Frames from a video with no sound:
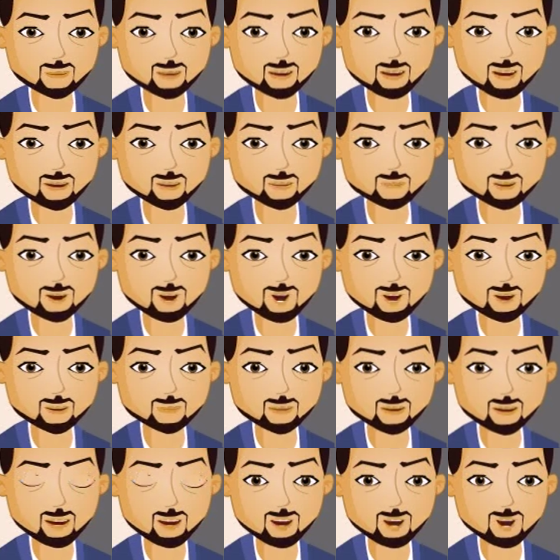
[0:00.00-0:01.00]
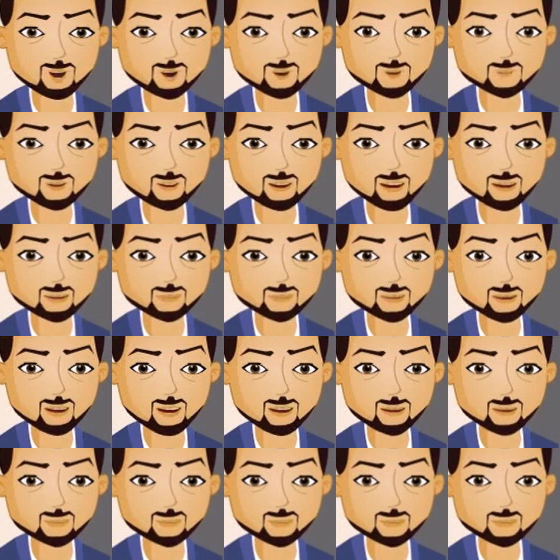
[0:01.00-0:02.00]
Now double the
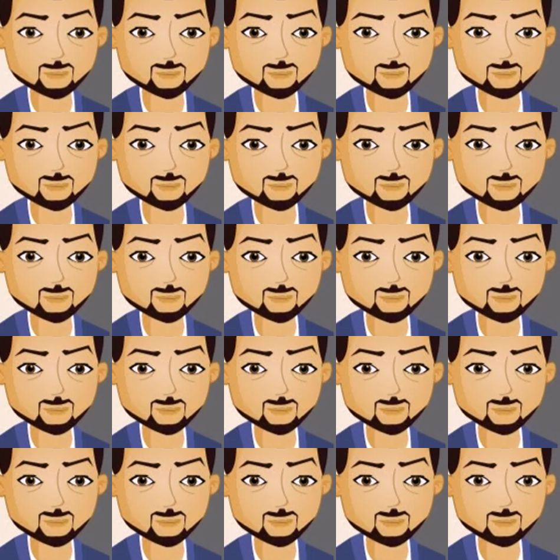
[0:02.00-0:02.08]
divisor.